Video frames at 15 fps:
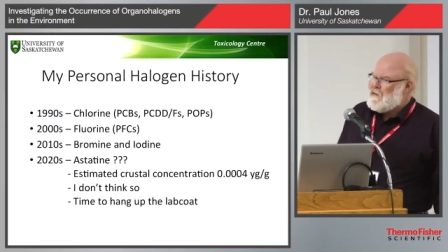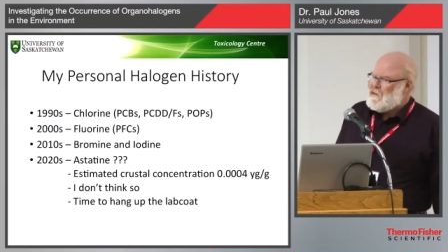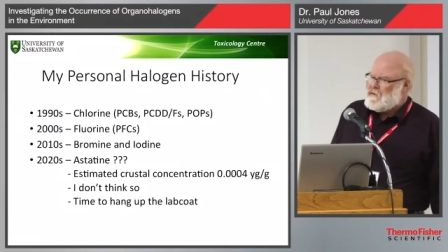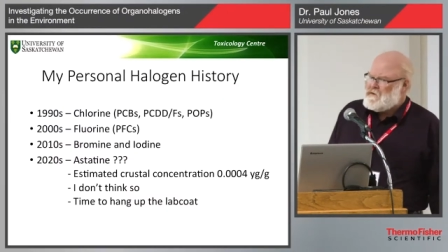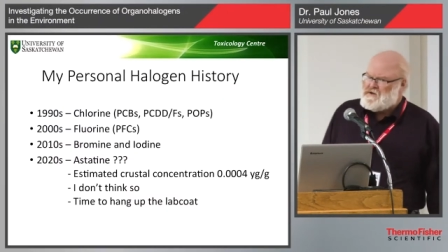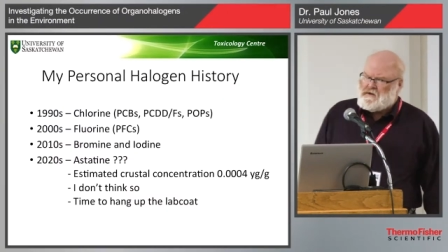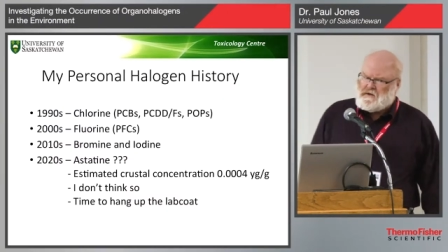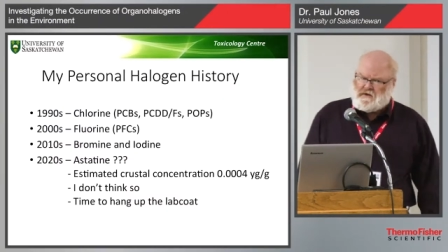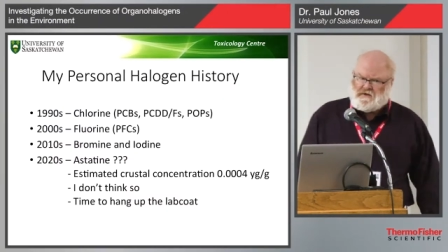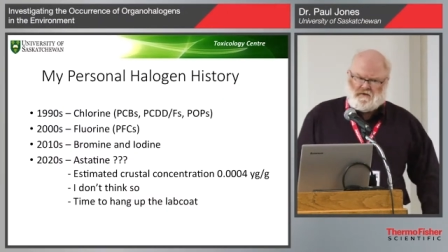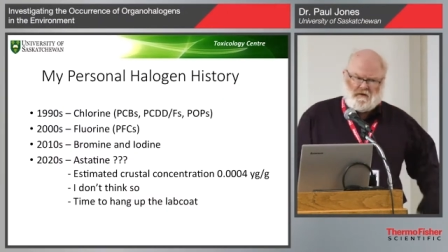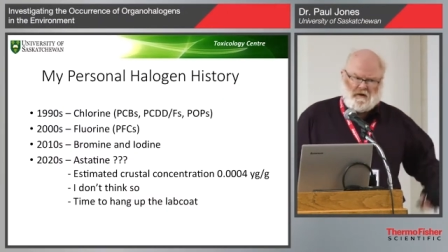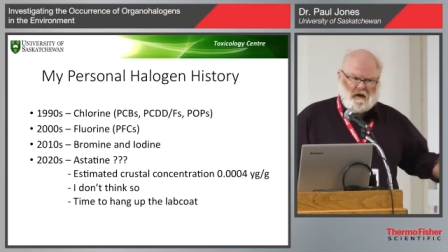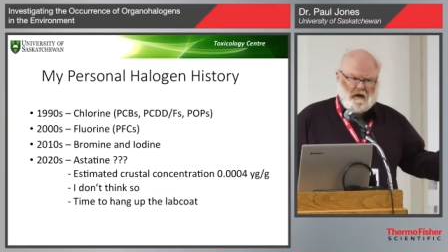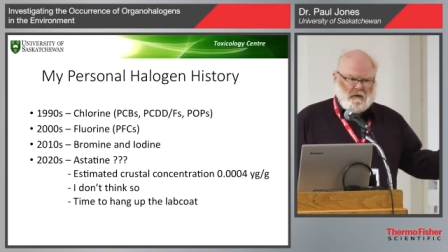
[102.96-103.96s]
halogen
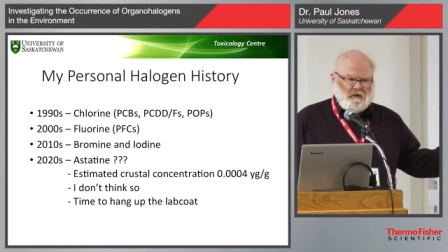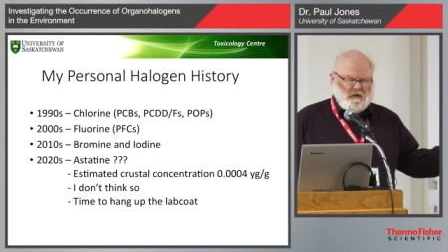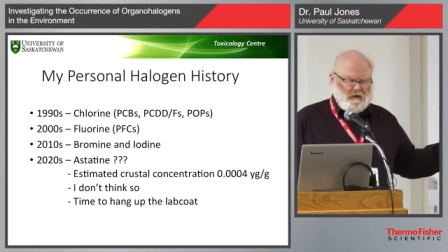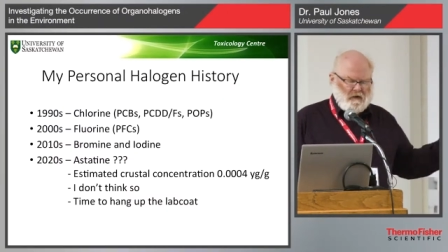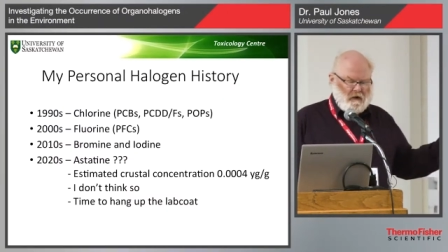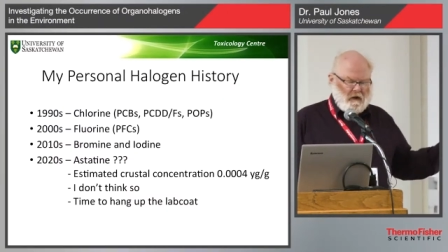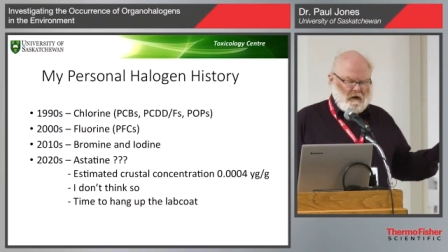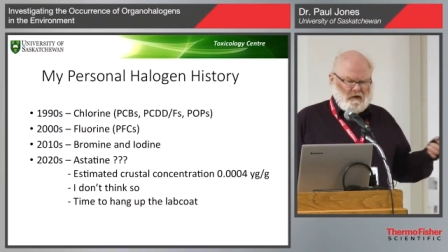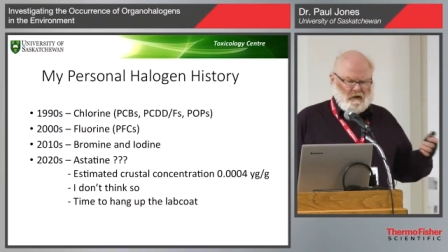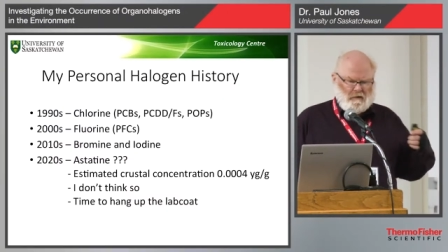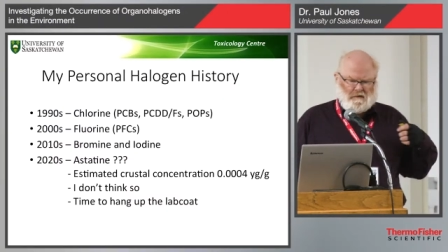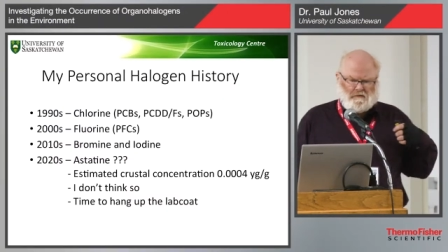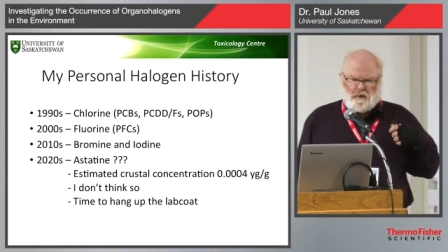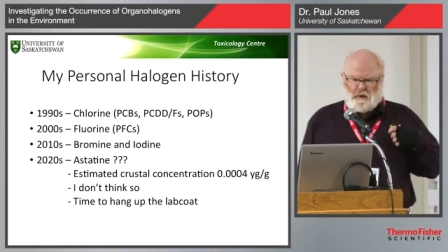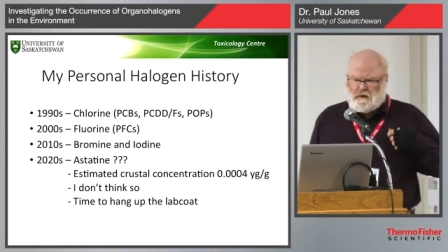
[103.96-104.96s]
history, and I was thinking as I
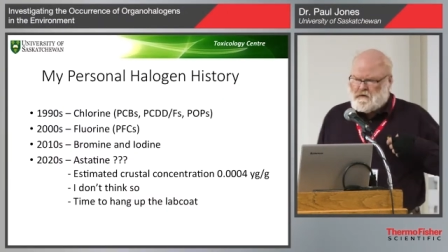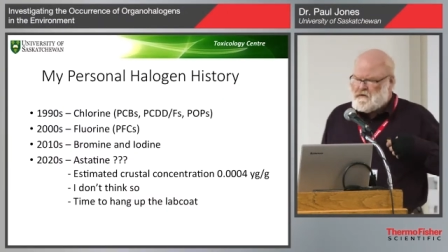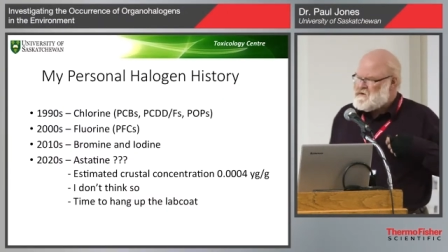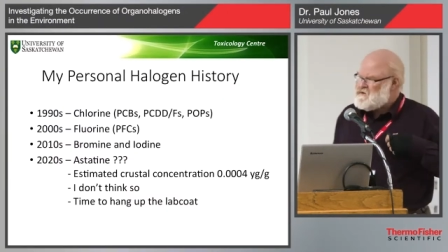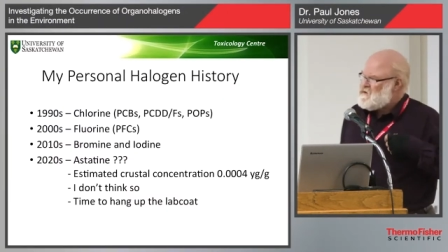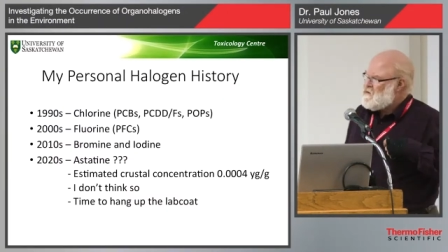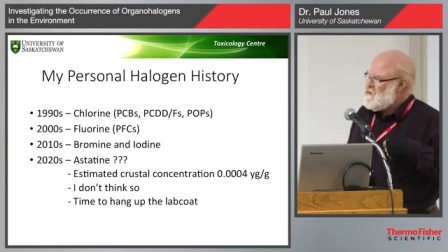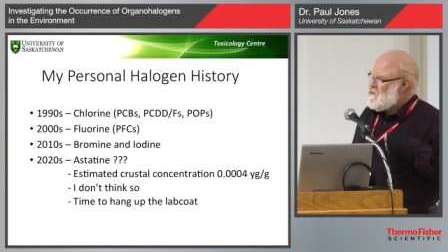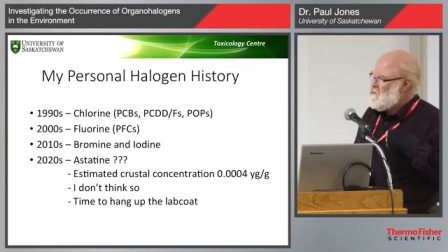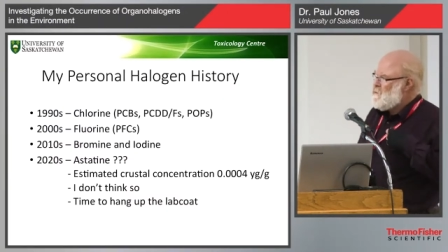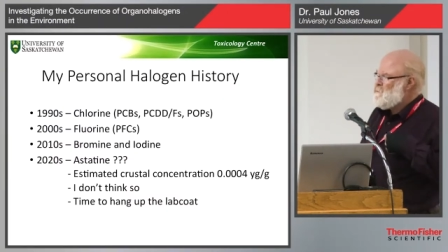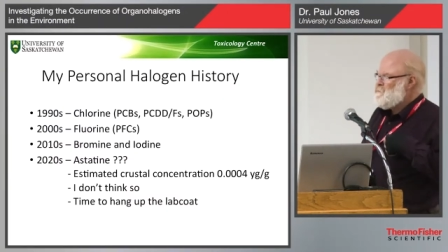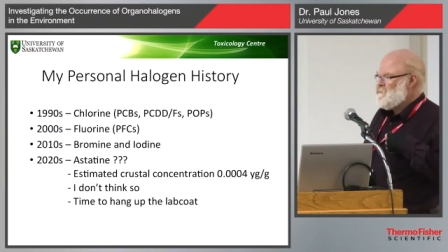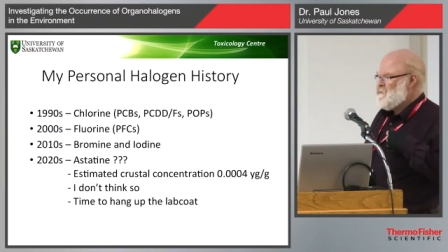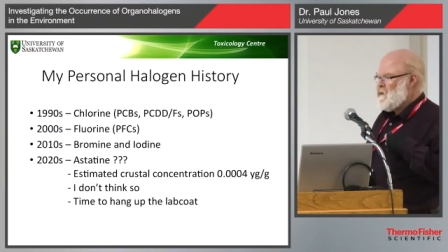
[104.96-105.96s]
was putting this
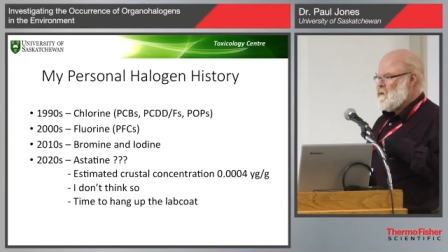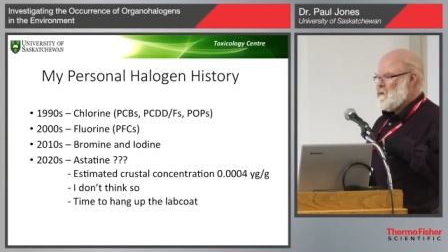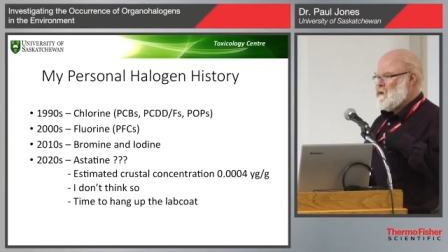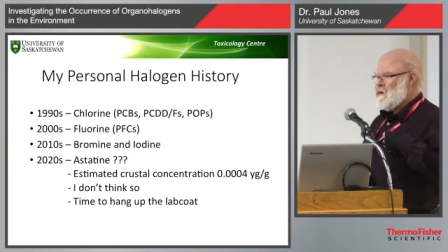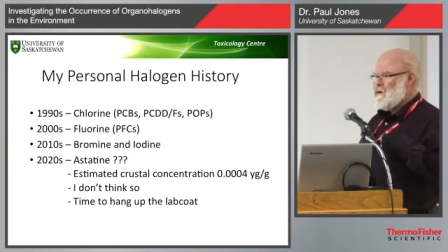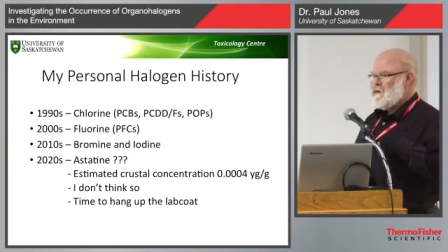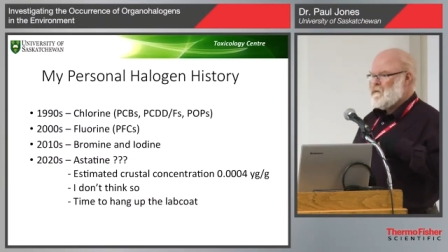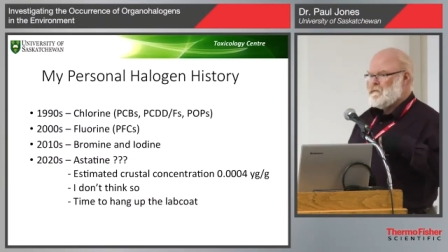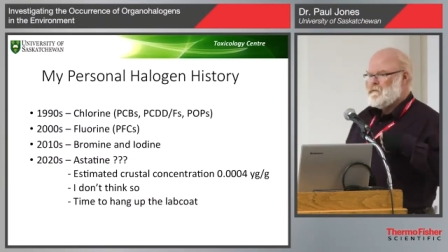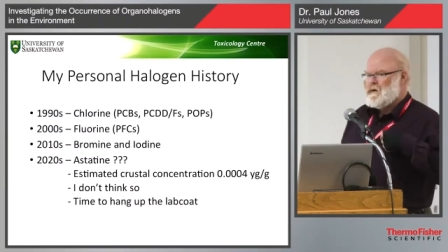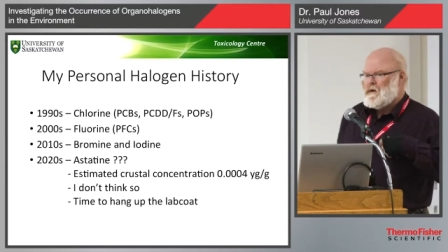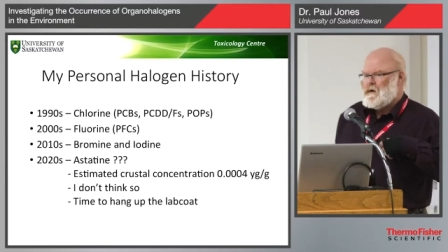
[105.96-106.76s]
together, um,